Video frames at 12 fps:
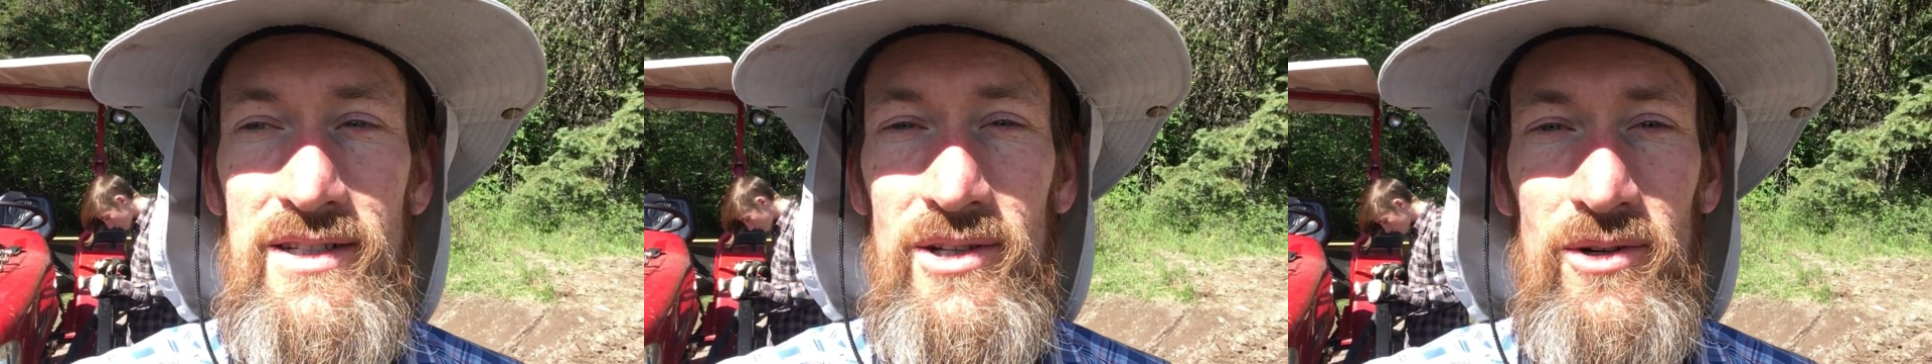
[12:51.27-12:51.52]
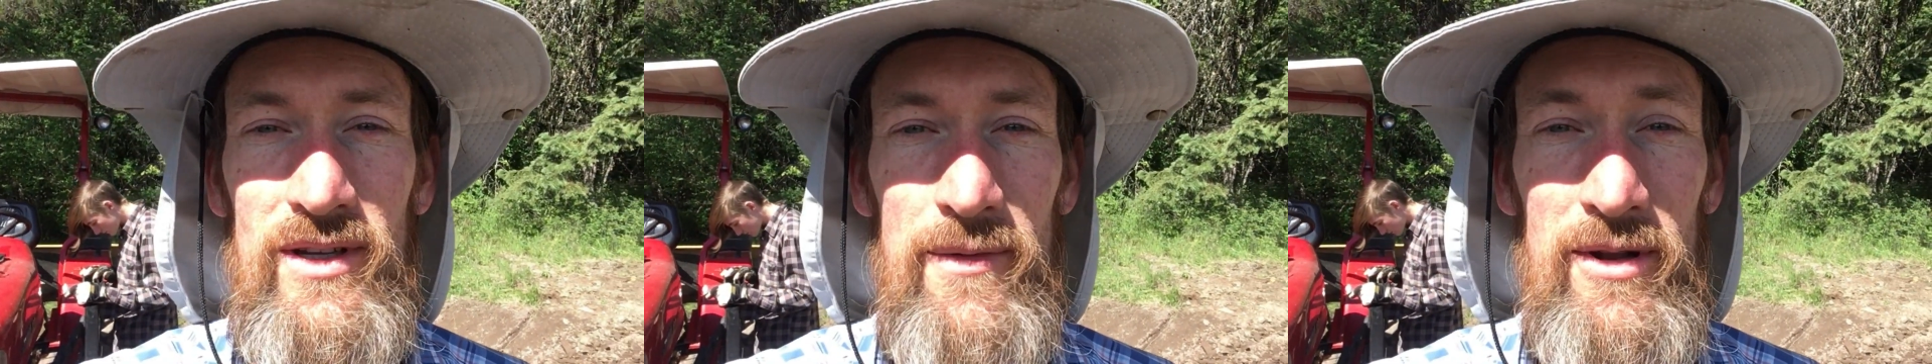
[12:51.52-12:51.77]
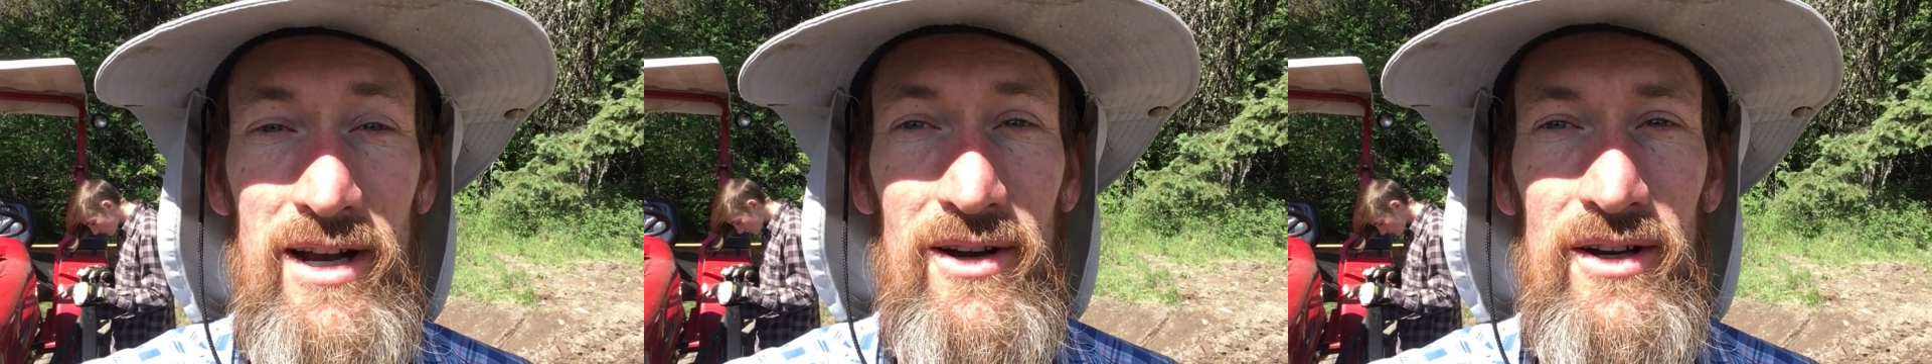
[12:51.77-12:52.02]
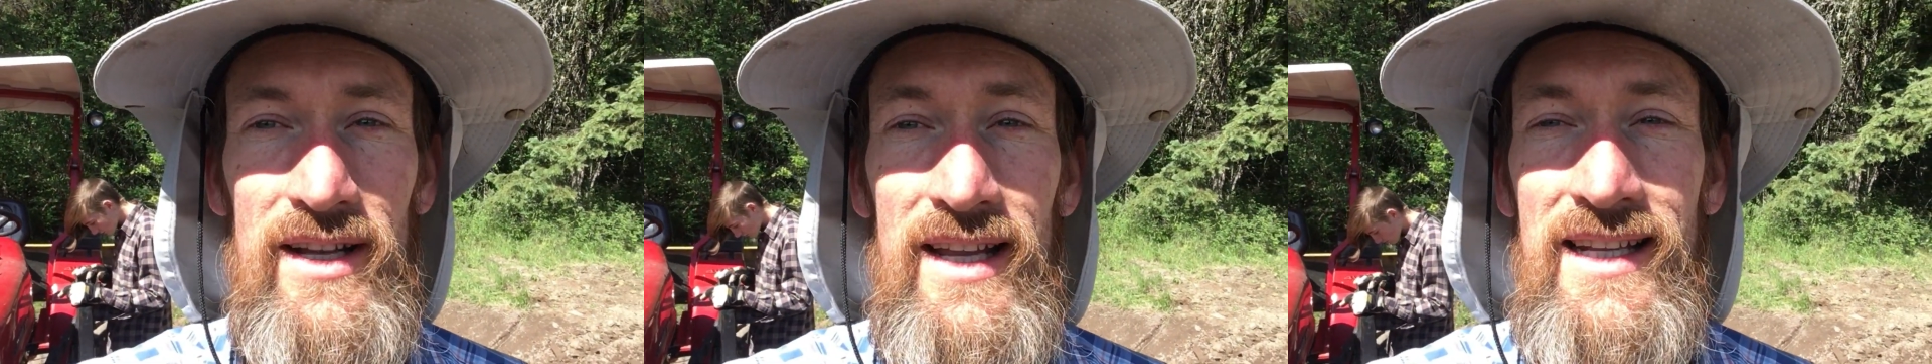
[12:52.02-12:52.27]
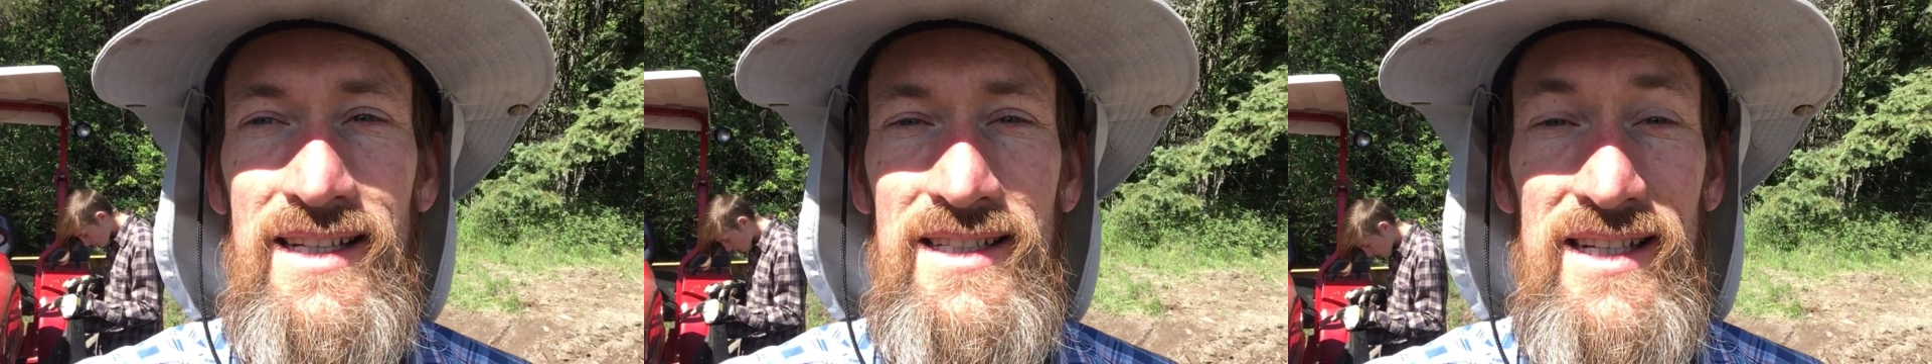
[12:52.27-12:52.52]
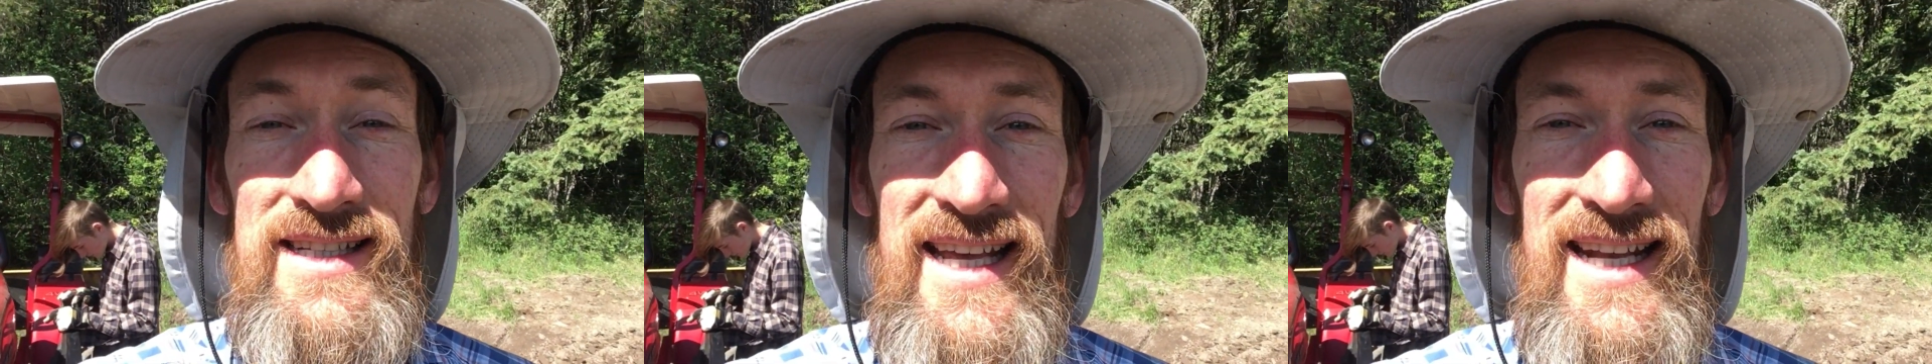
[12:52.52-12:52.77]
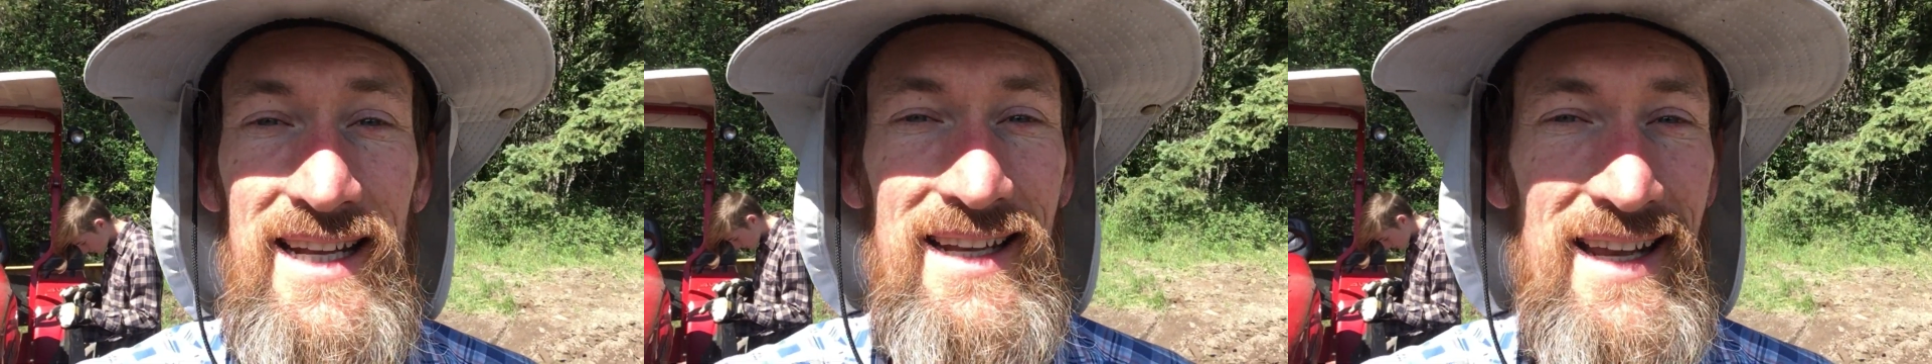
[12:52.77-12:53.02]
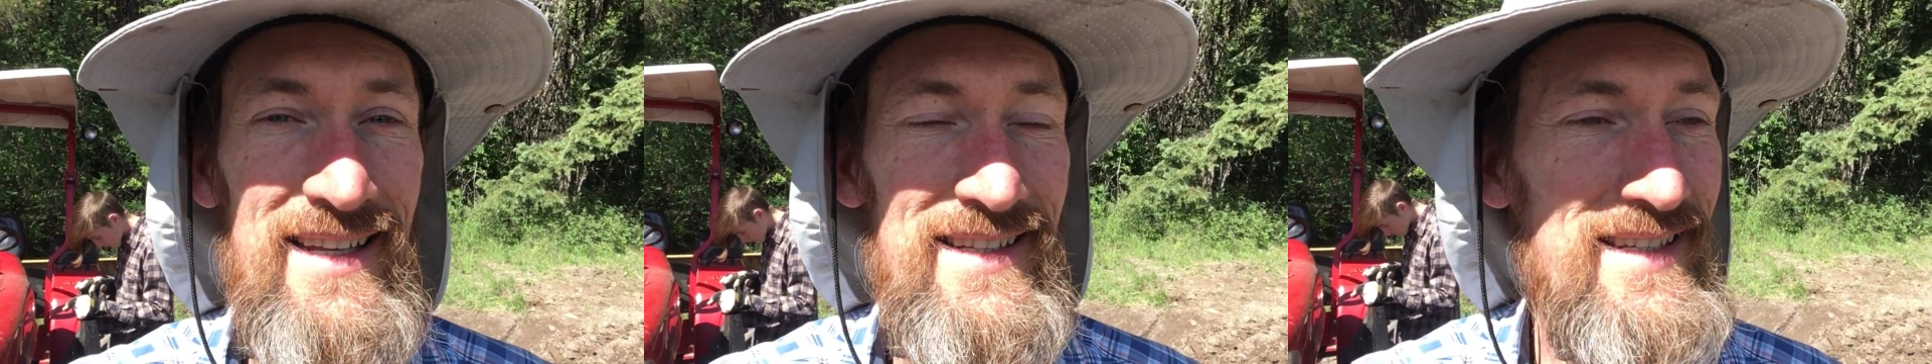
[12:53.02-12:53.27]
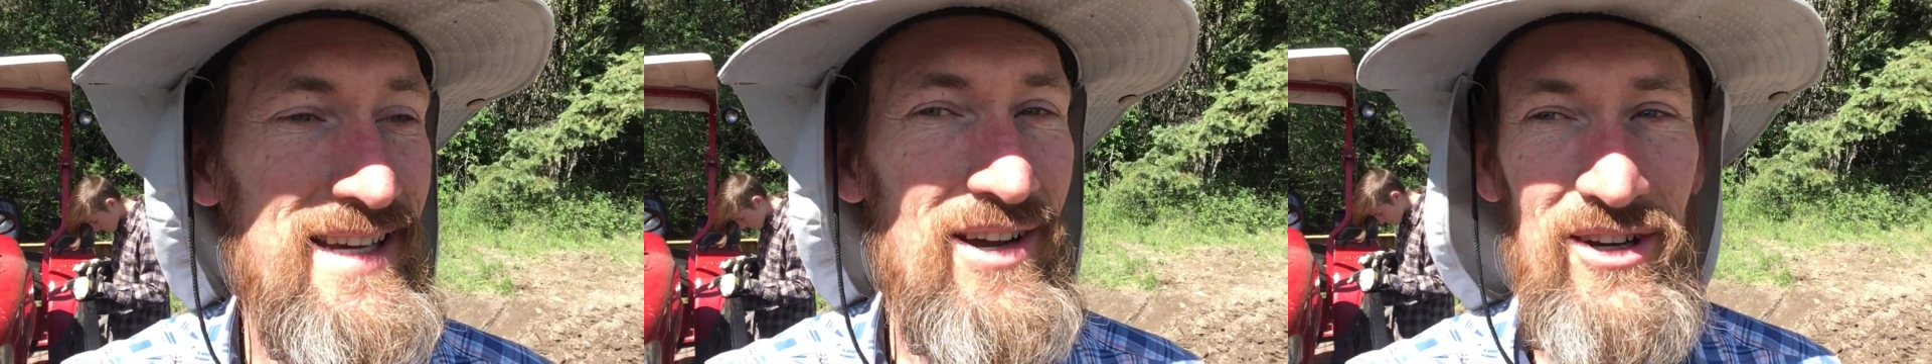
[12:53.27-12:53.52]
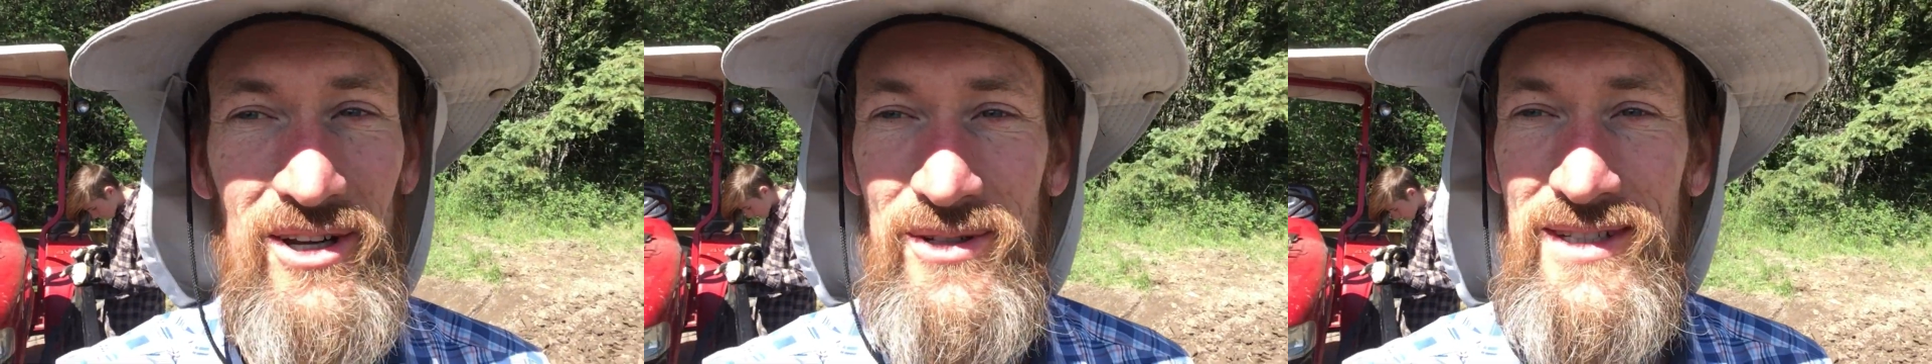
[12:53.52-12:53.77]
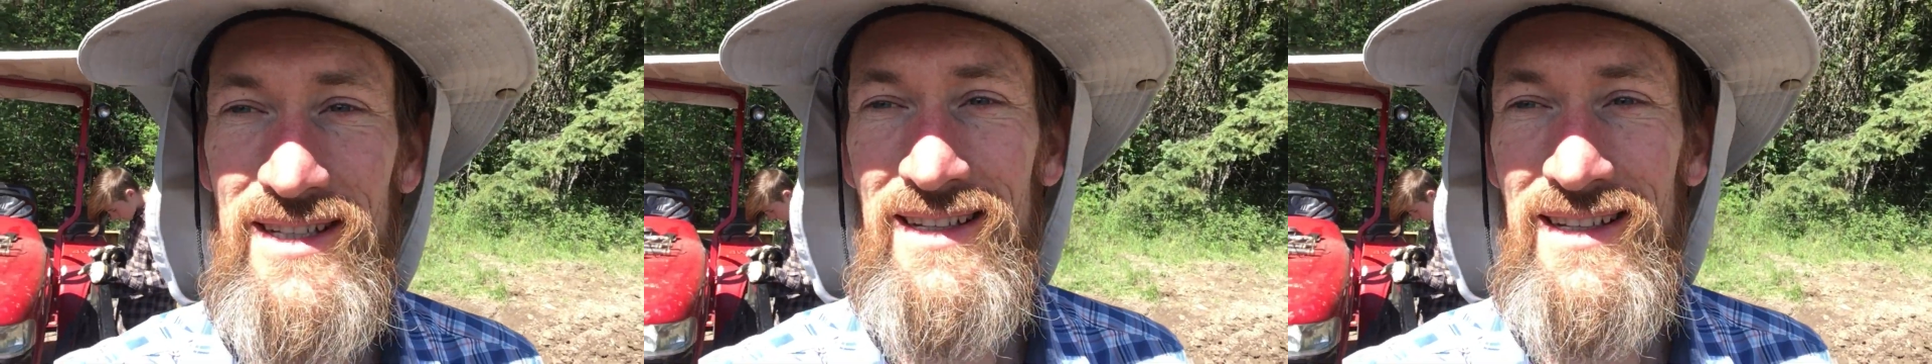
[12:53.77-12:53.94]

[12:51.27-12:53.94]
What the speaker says: So Gabe and I are gonna just hit it and see how it goes.